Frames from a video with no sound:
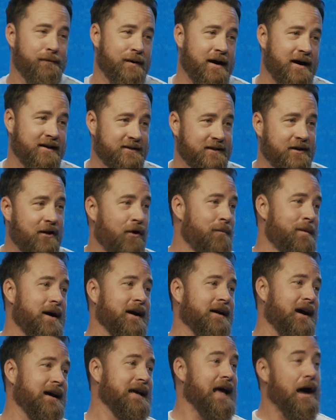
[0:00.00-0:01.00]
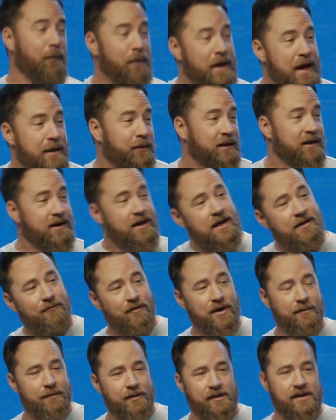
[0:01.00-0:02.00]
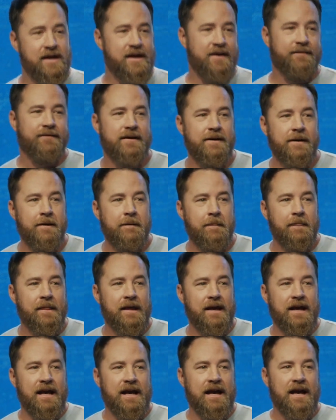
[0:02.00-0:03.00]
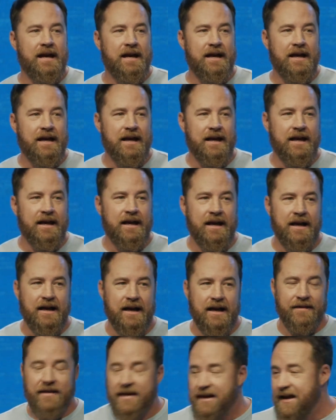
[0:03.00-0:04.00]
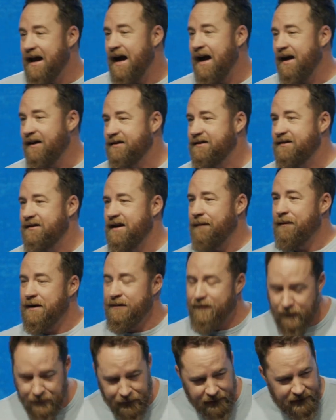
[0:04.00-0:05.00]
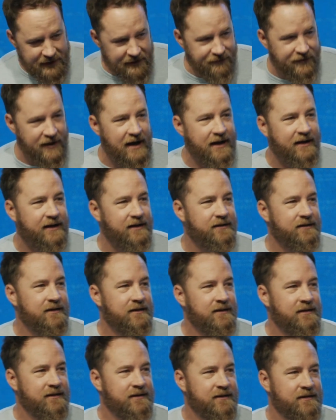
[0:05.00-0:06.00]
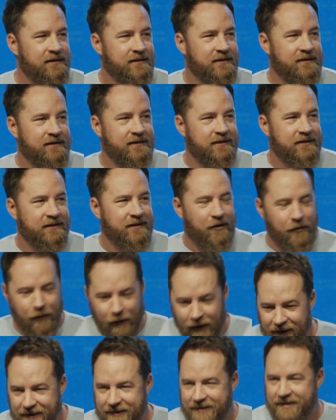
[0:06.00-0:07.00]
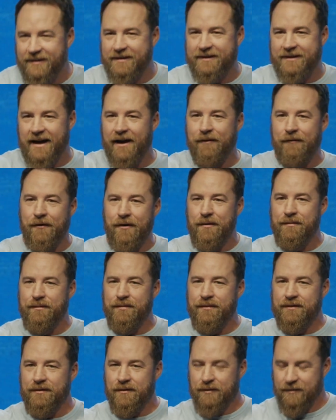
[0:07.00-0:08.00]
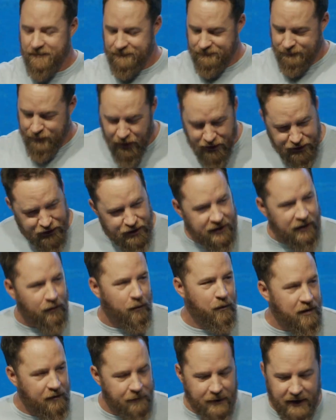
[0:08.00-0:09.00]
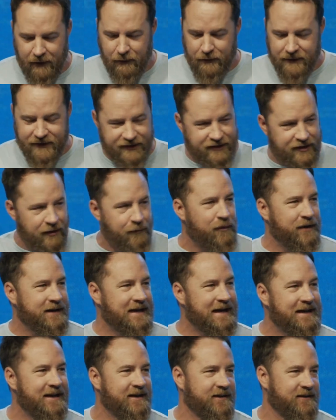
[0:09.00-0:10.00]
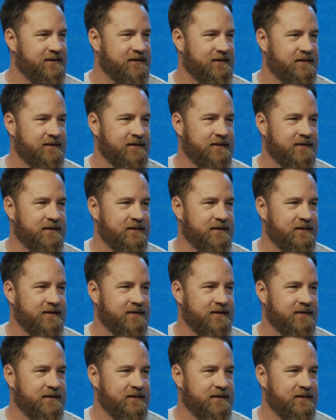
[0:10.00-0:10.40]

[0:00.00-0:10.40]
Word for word: their minds, like, oh my God, yeah, we believe, we believe. And then he asks, how many of you believe that I could cross this tightrope pushing a wheelbarrow with someone in it?